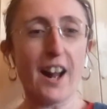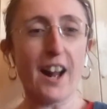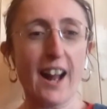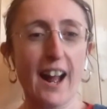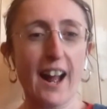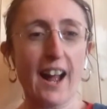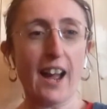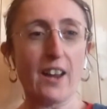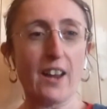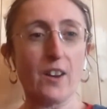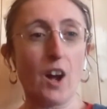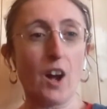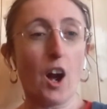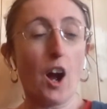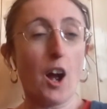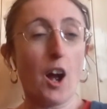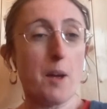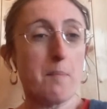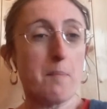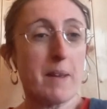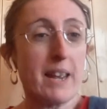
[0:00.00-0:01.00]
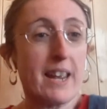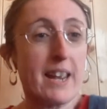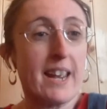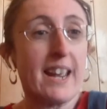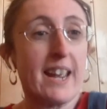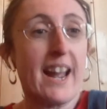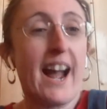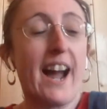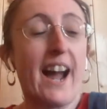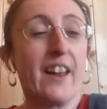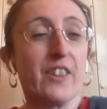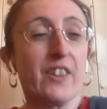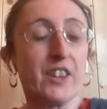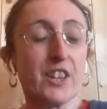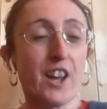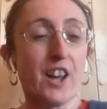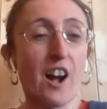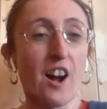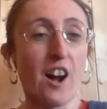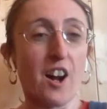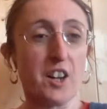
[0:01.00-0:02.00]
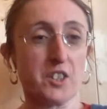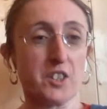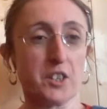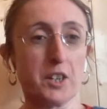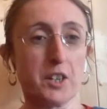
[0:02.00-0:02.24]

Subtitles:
and I'm here at the yard